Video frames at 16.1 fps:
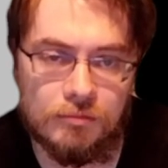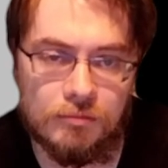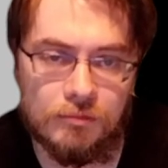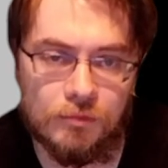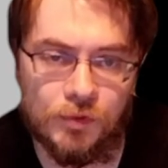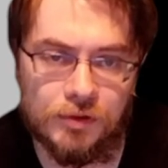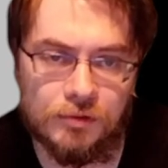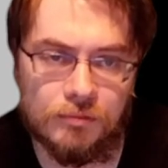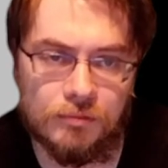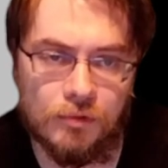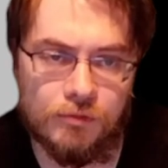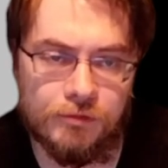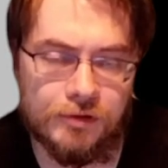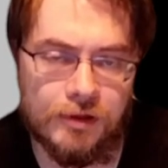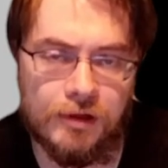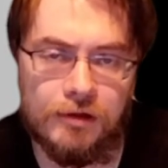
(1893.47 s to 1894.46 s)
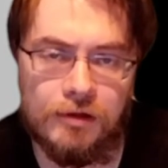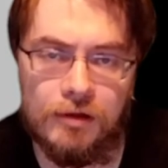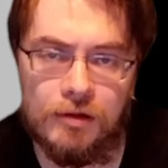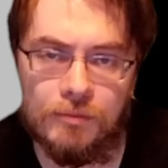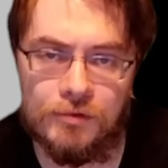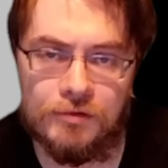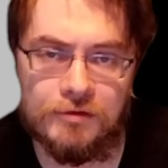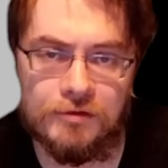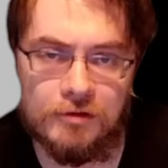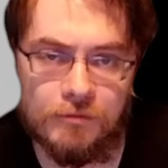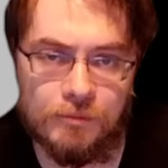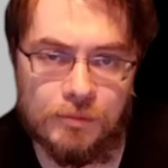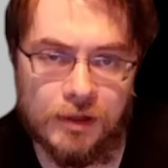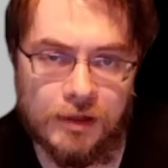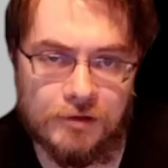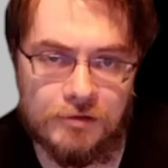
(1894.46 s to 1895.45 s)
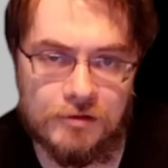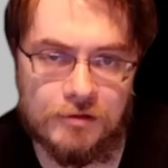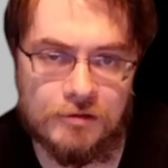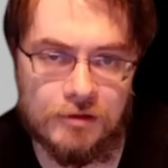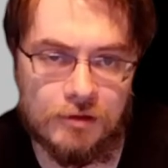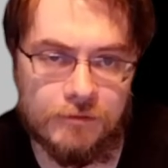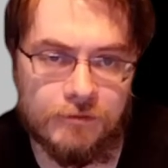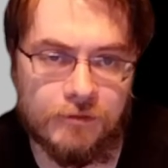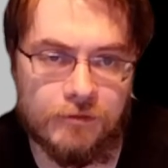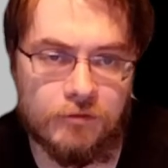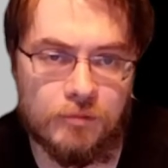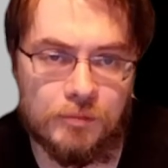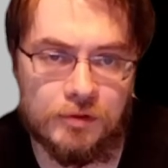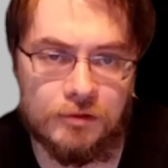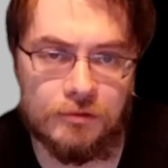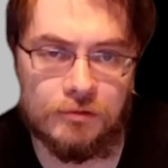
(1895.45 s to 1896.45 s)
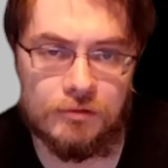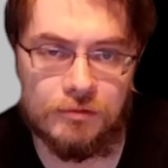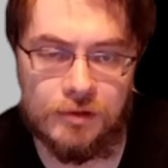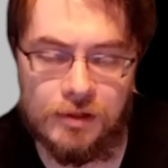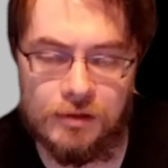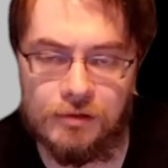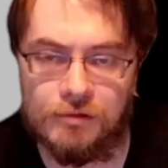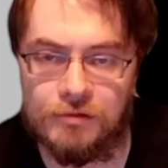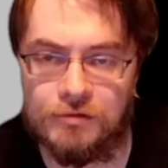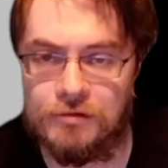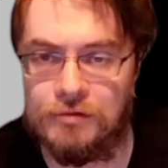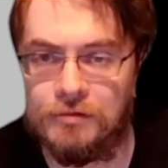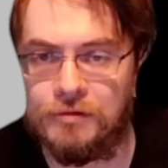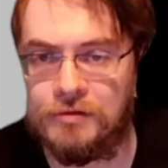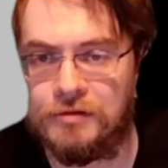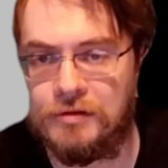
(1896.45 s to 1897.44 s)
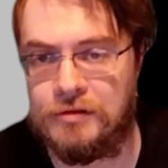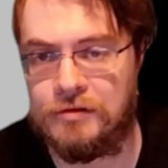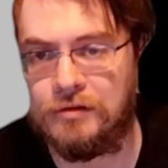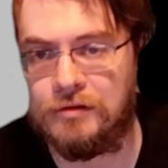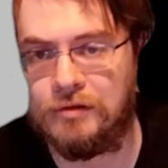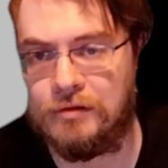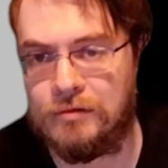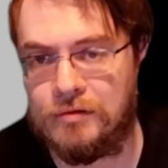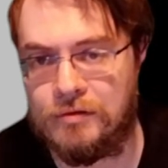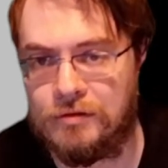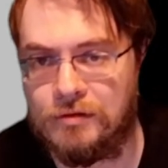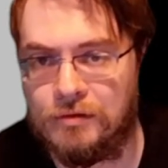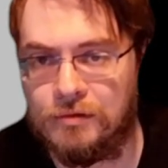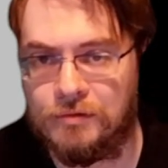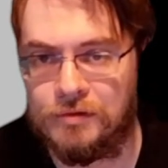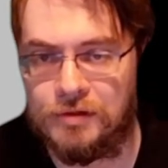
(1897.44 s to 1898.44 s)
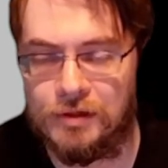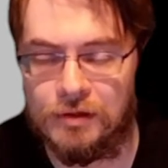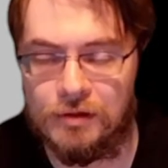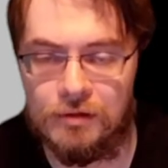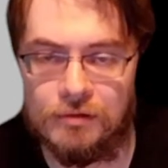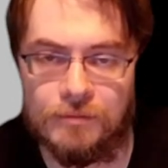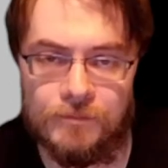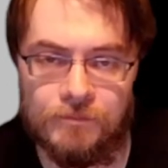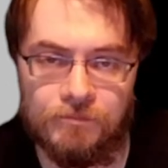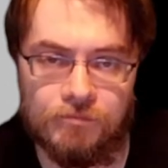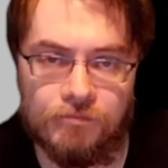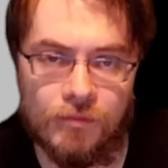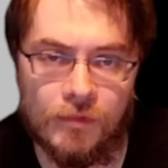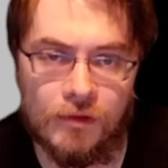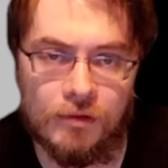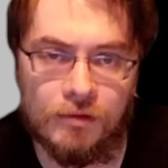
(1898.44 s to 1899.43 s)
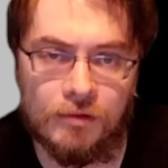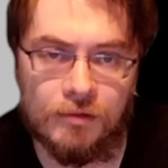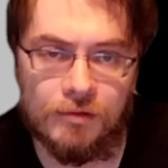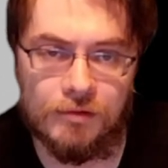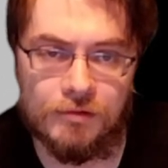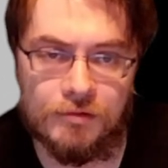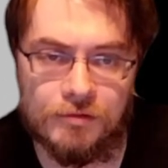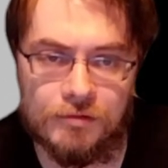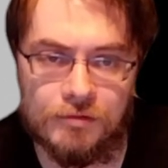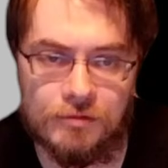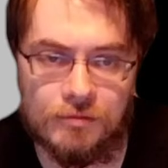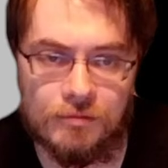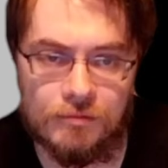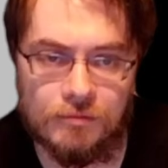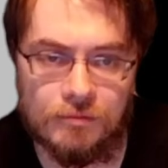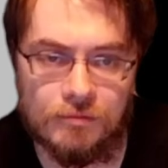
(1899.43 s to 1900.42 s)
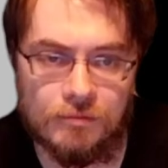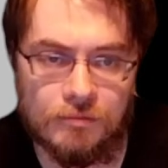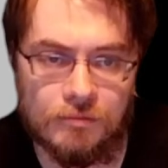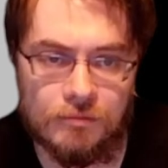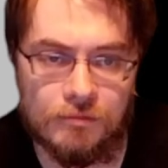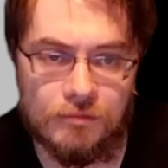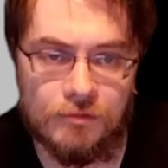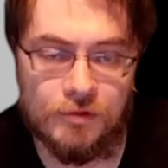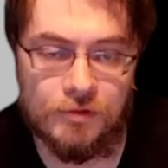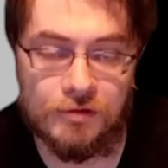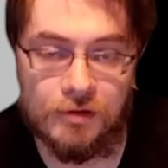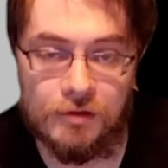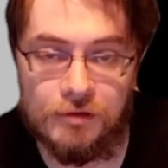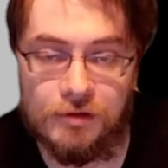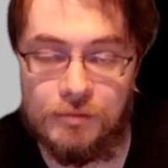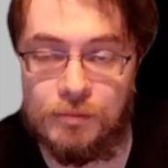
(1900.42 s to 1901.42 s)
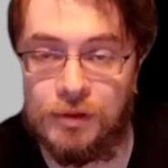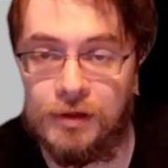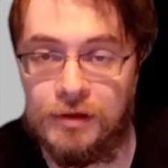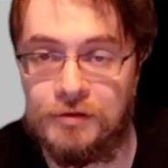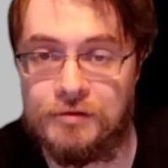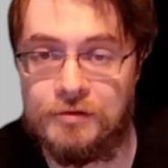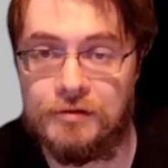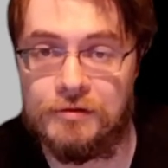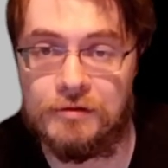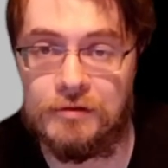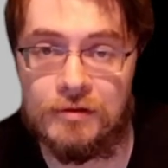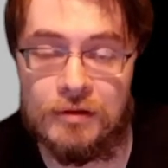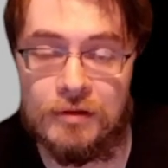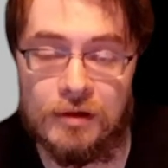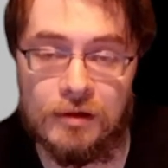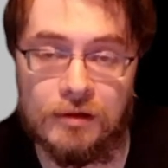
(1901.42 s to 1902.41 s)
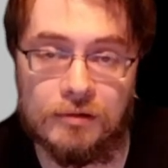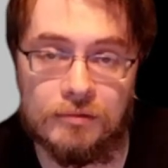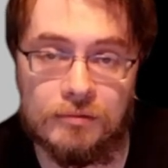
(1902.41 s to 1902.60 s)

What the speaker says: When over 98% of plastics that have ever been created are still existing today, because recycling plastics is a lie.